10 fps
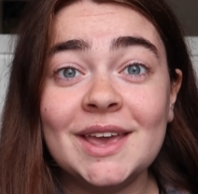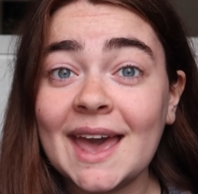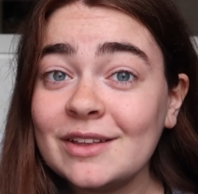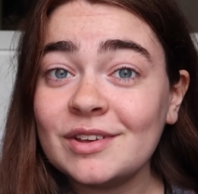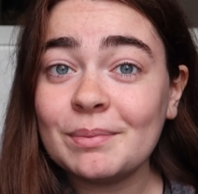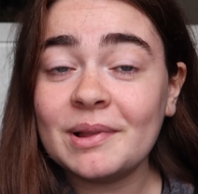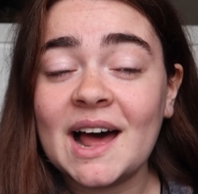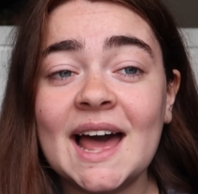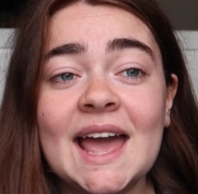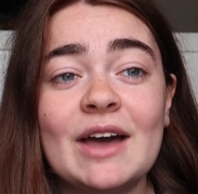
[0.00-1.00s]
get to
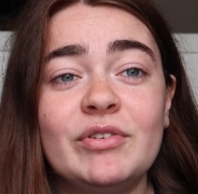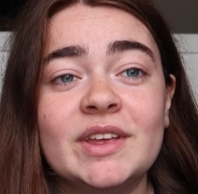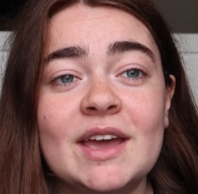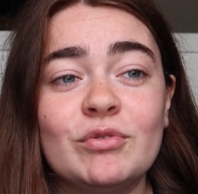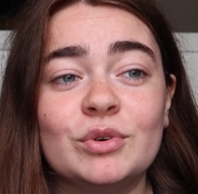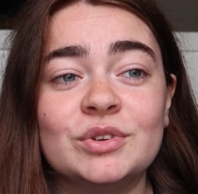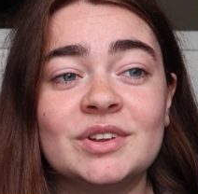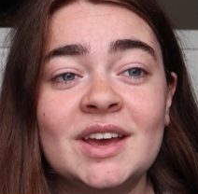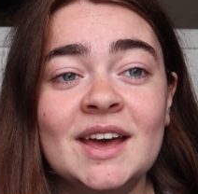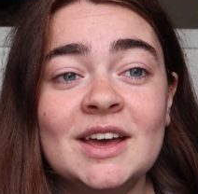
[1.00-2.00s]
apply. I feel like
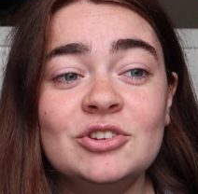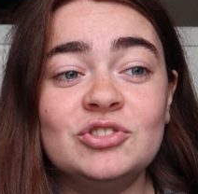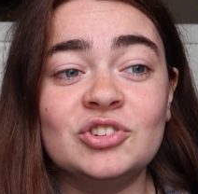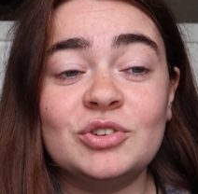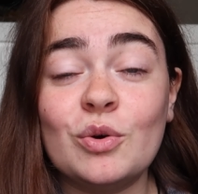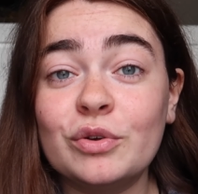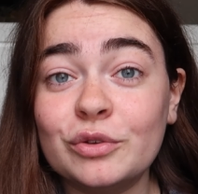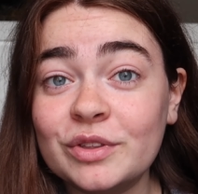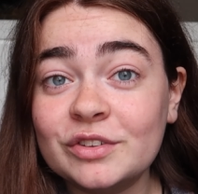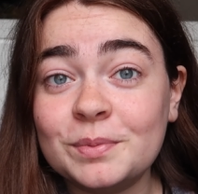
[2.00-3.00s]
everyone should go
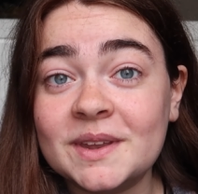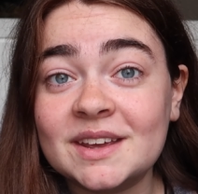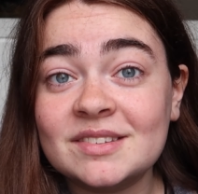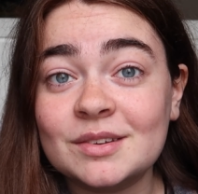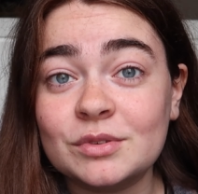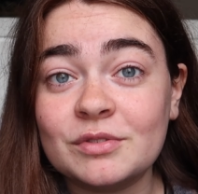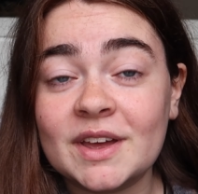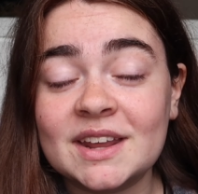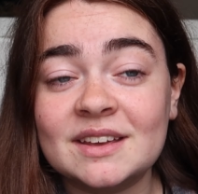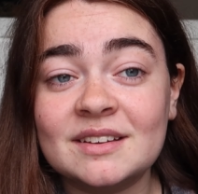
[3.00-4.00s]
through the experience. It was a
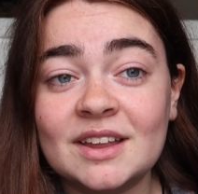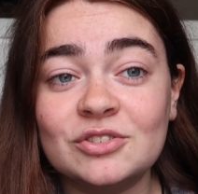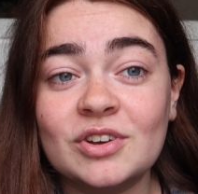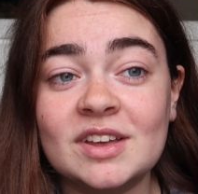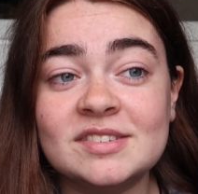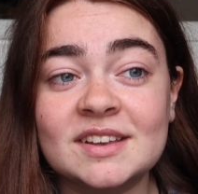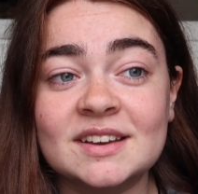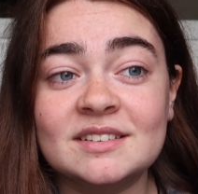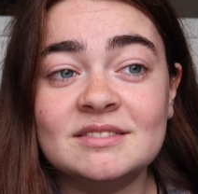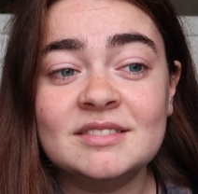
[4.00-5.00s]
very
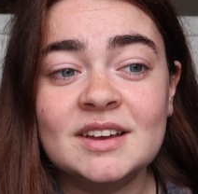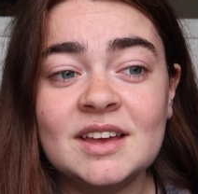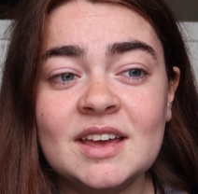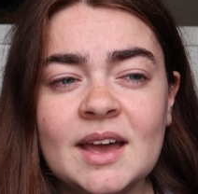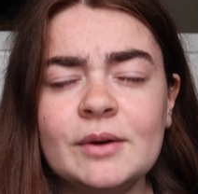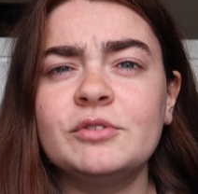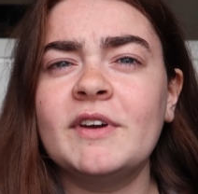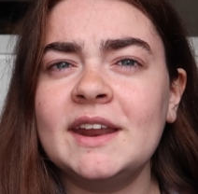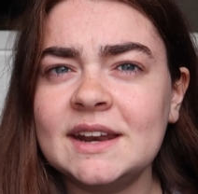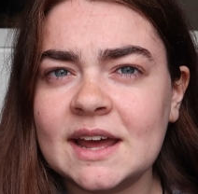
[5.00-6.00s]
interesting, it was a
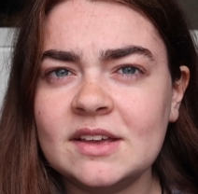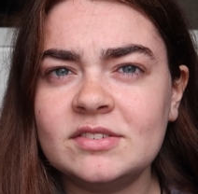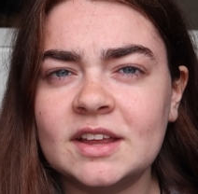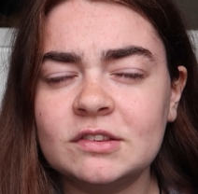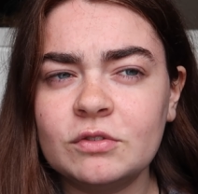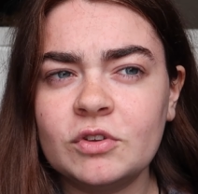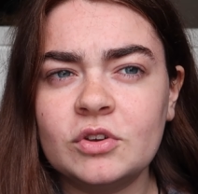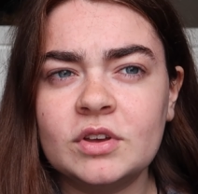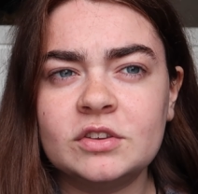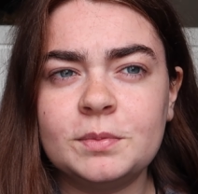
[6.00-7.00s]
very nice
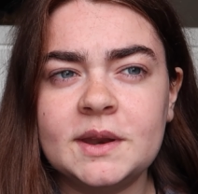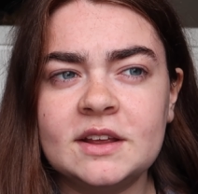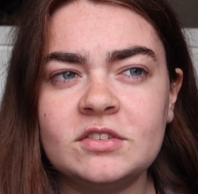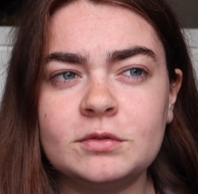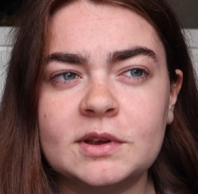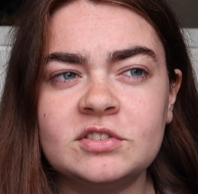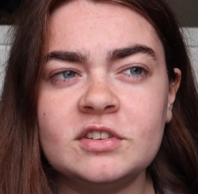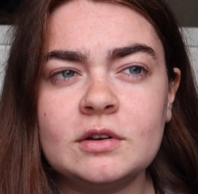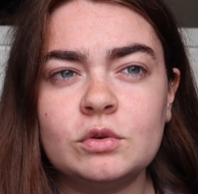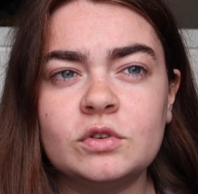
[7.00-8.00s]
interview experience, especially
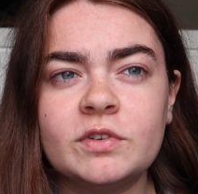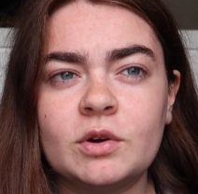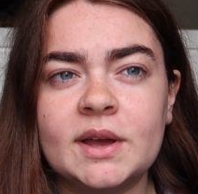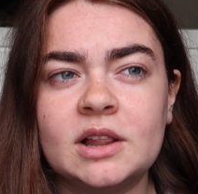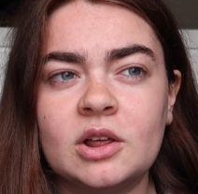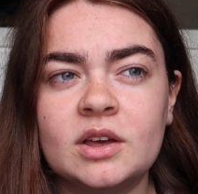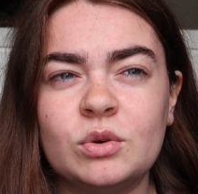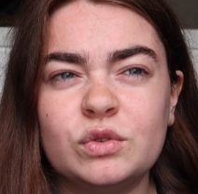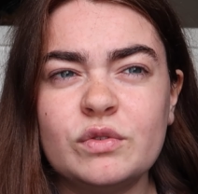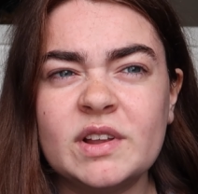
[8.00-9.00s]
as it goes over quite a lot. It
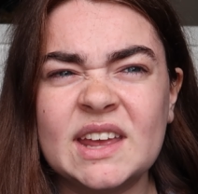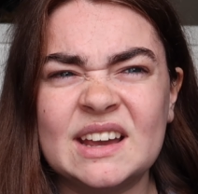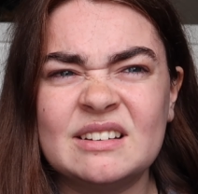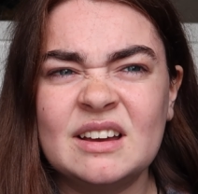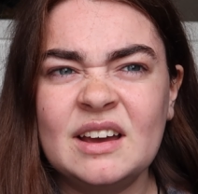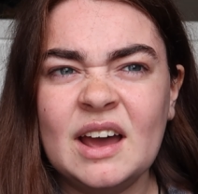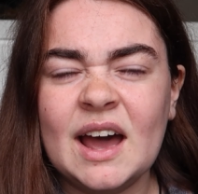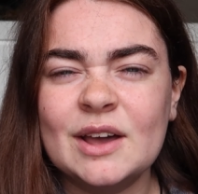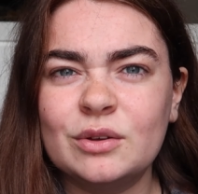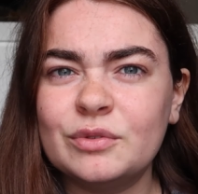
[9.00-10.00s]
goes over like
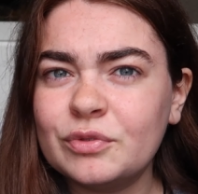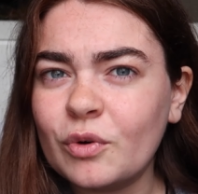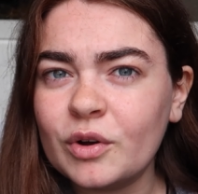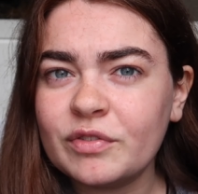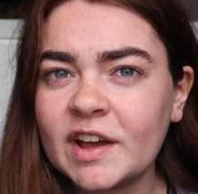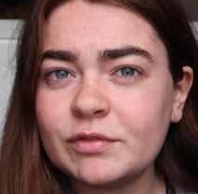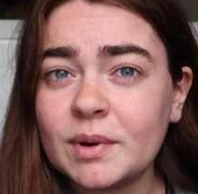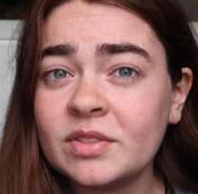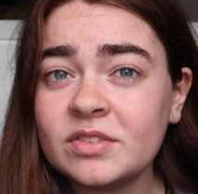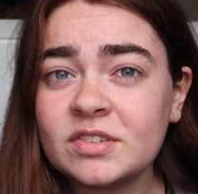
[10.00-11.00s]
a good 4 or 5
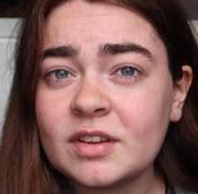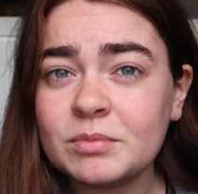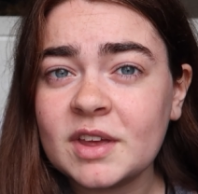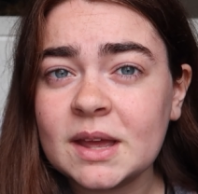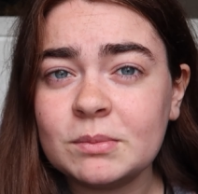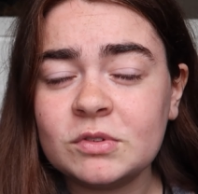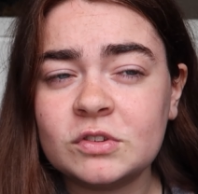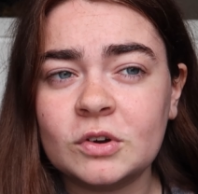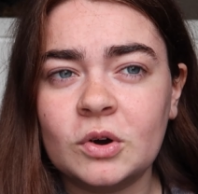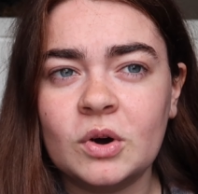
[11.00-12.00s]
months sometimes,
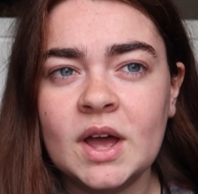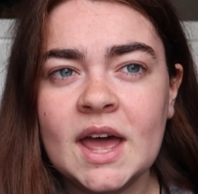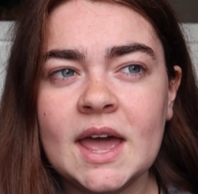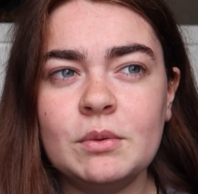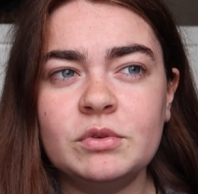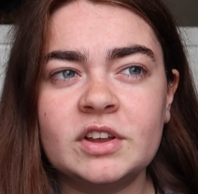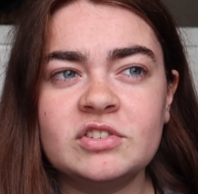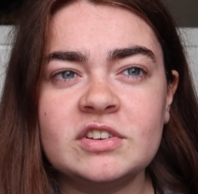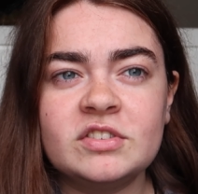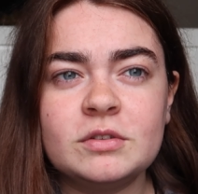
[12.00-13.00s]
so it was
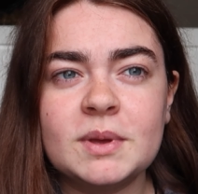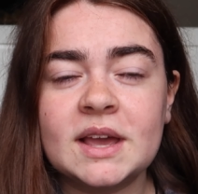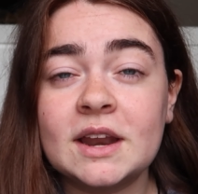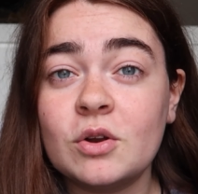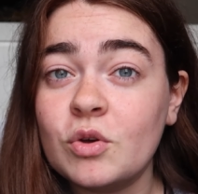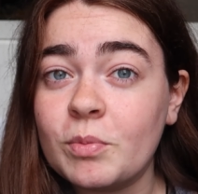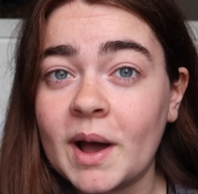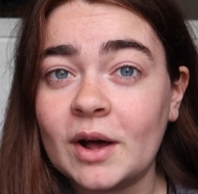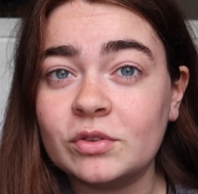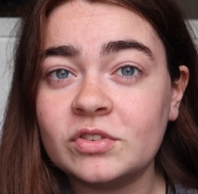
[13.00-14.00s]
interesting to make kind of new
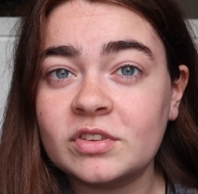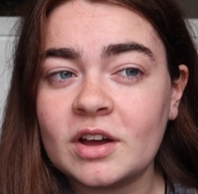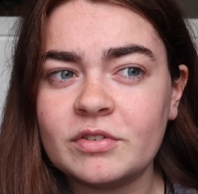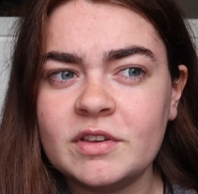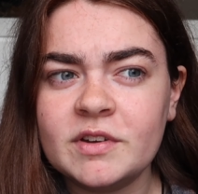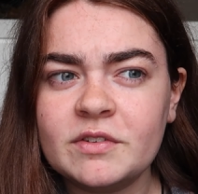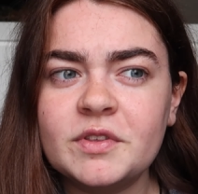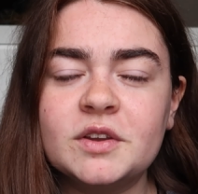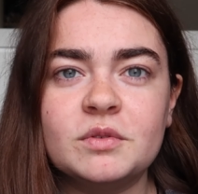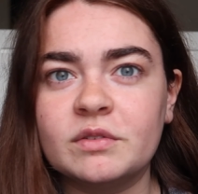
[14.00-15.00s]
pals and stuff, even
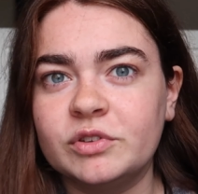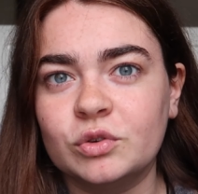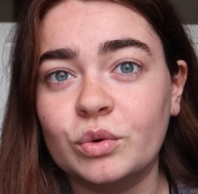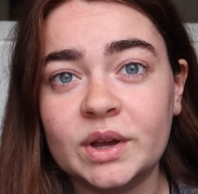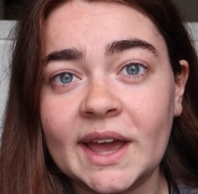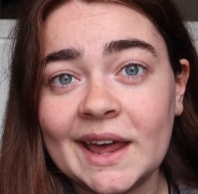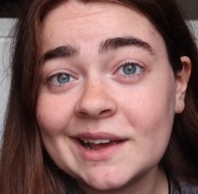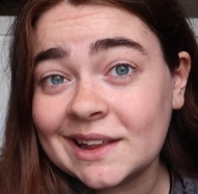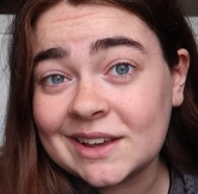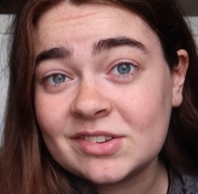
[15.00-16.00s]
if you don't get
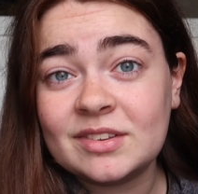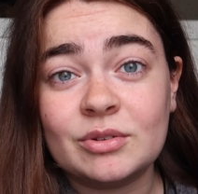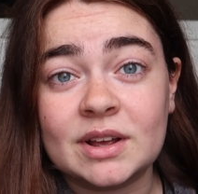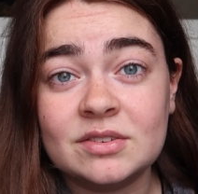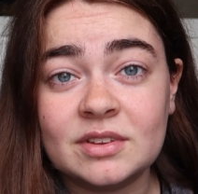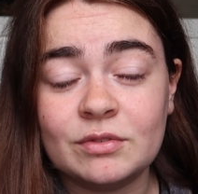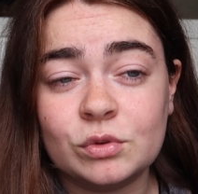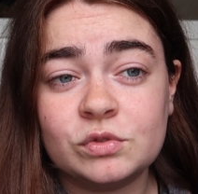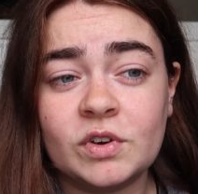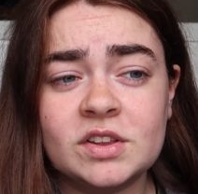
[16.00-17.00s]
it. Like, it's still nice to have
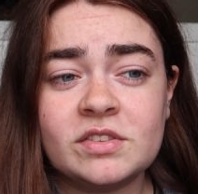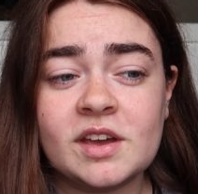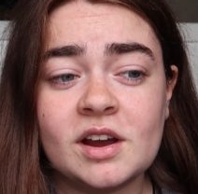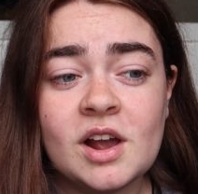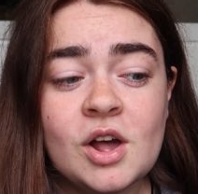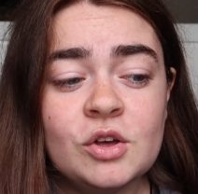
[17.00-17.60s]
those friends there.